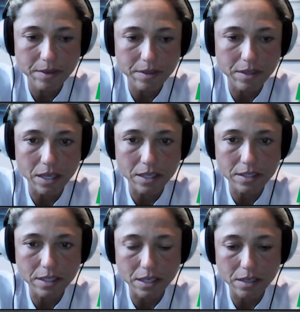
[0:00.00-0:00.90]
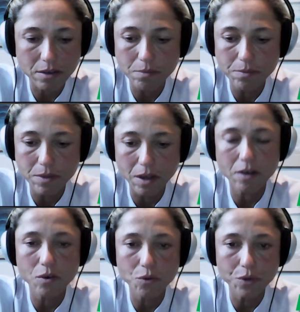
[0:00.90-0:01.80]
things are
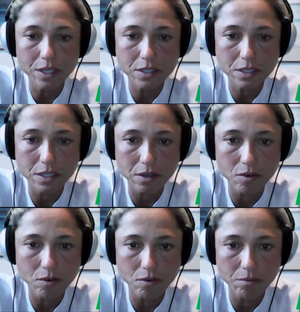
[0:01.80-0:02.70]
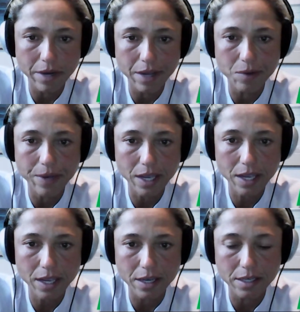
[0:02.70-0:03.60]
not always go my
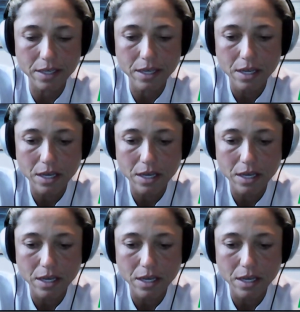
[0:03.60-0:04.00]
way, and